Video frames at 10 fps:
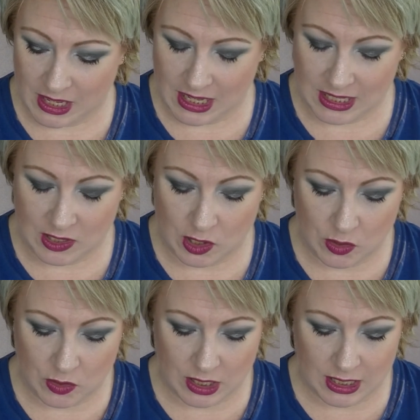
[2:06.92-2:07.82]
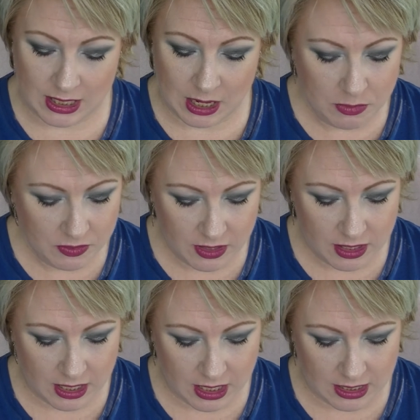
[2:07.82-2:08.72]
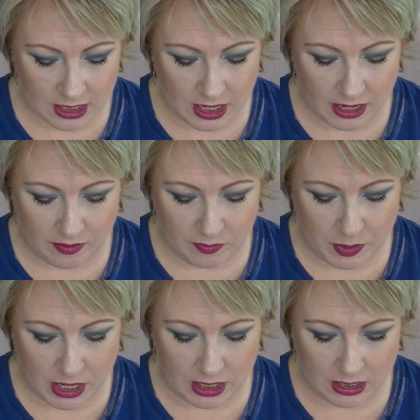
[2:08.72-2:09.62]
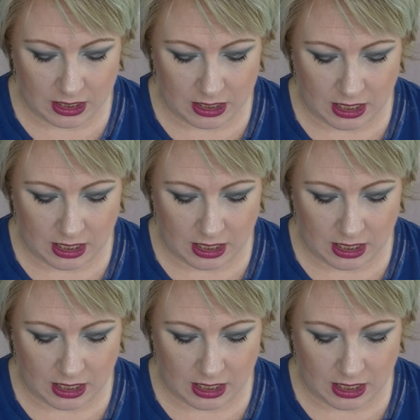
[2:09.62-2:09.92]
So some of the things that I picked